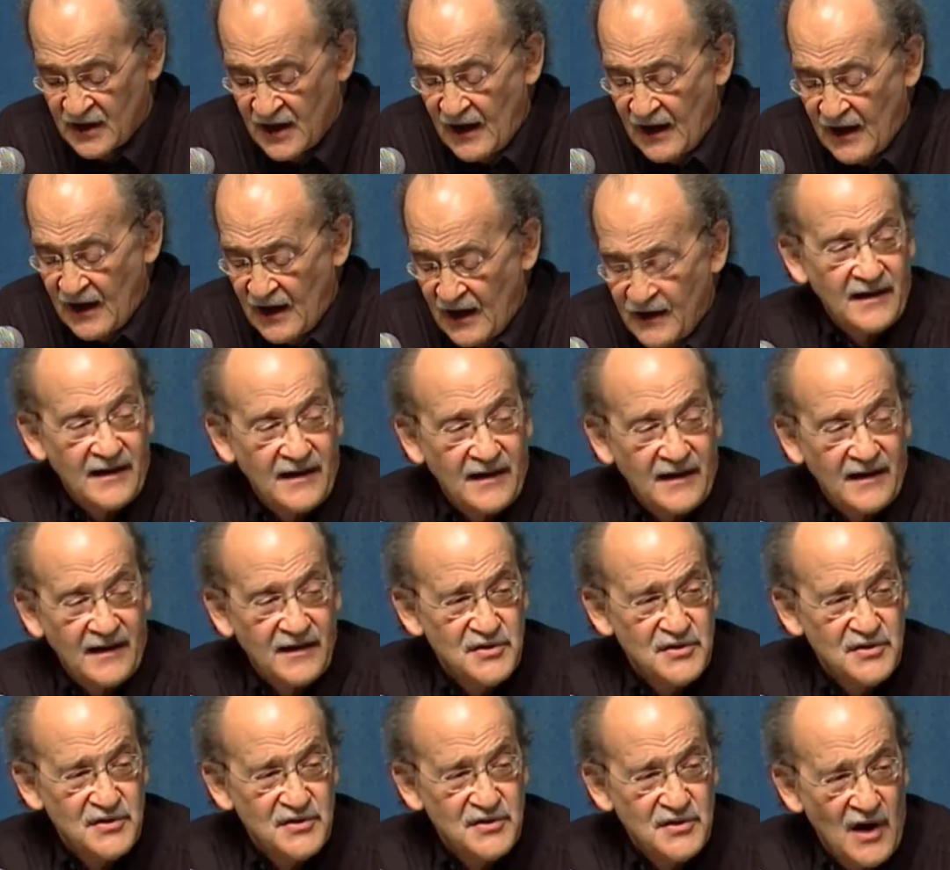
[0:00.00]
that is
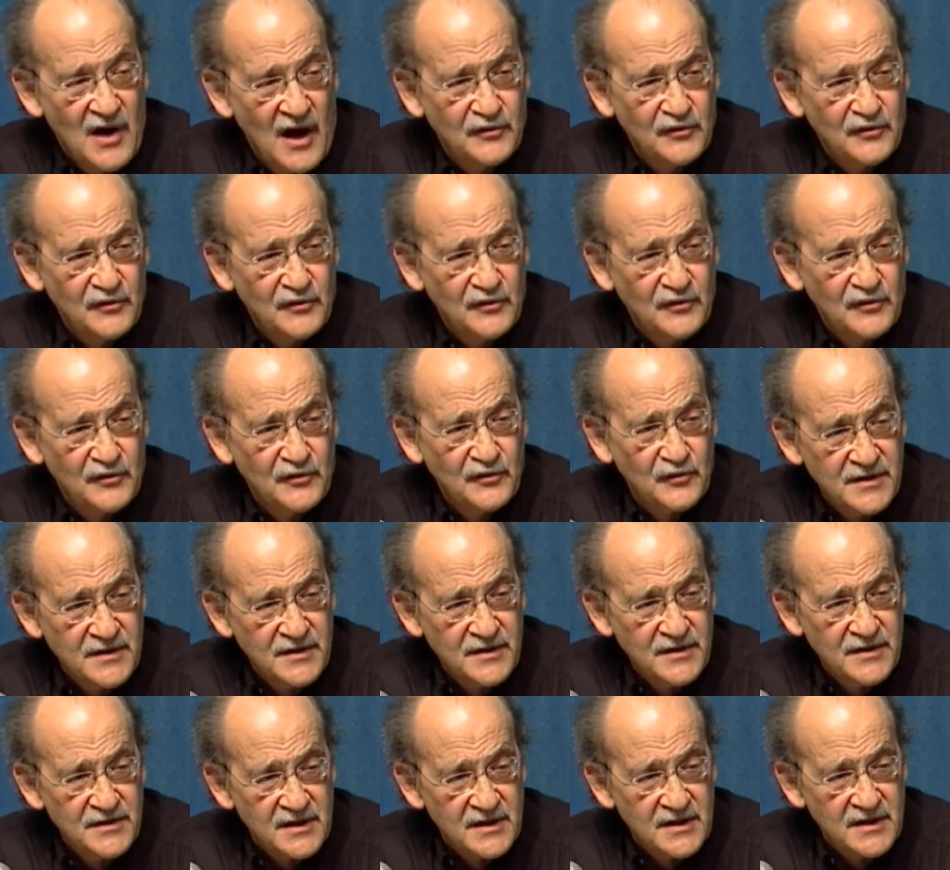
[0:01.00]
not
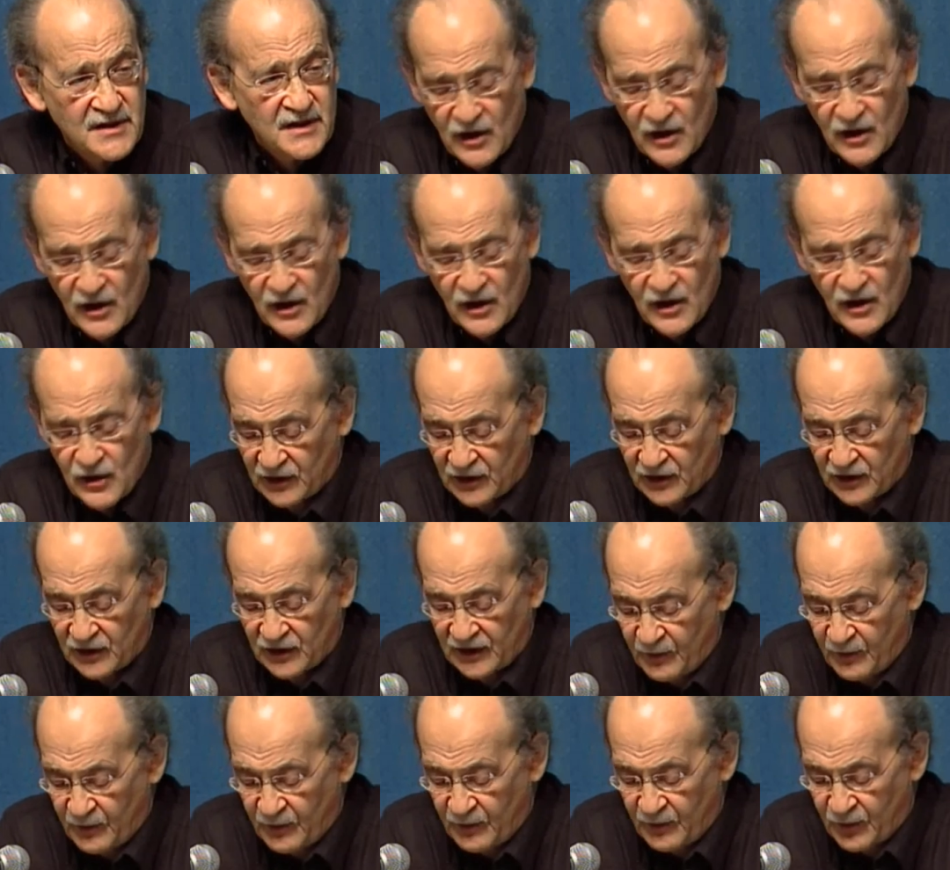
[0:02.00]
intrinsic to
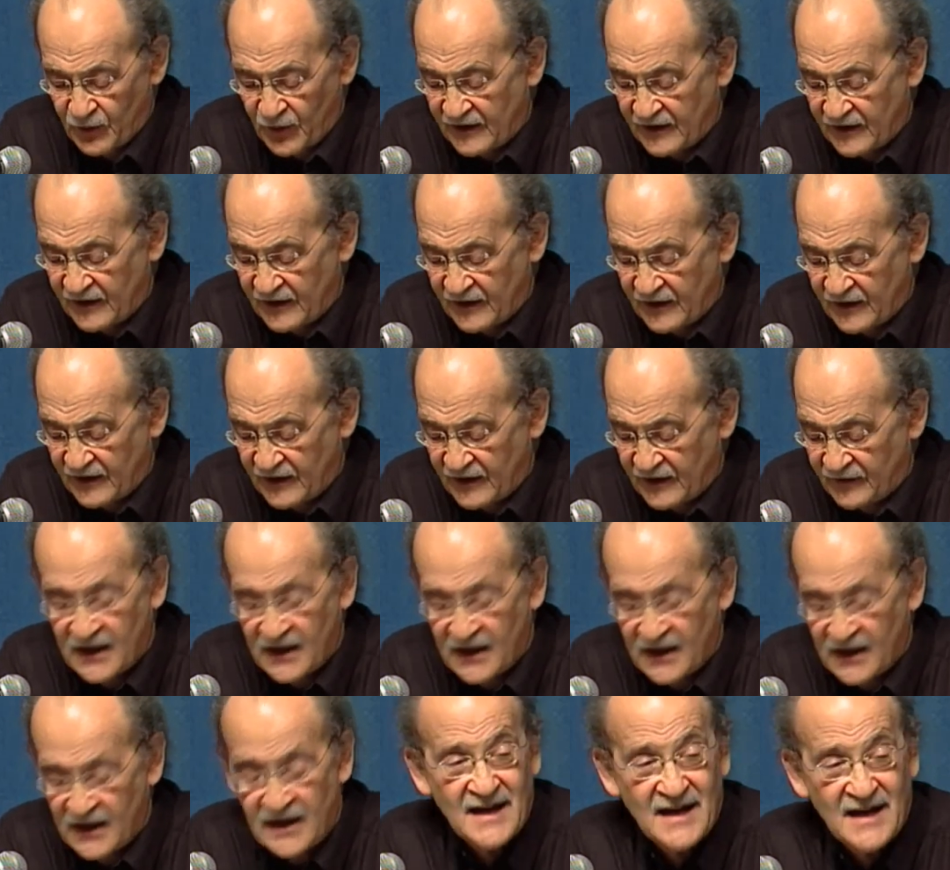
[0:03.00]
laboring activity
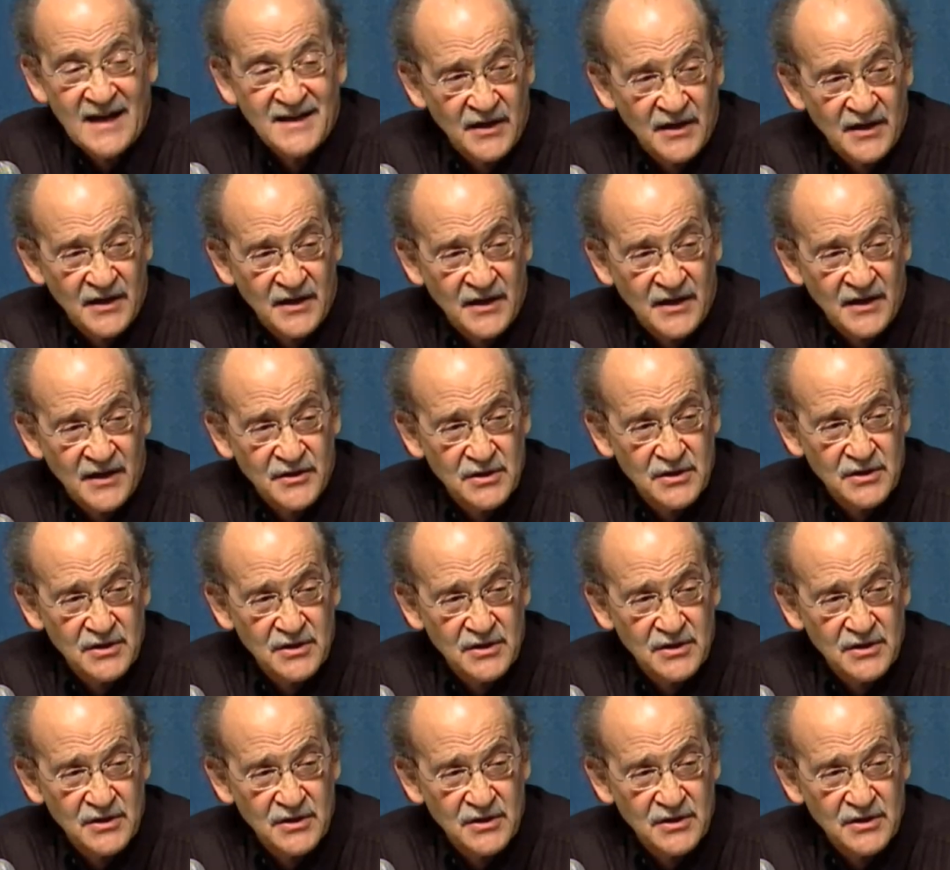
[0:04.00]
as such.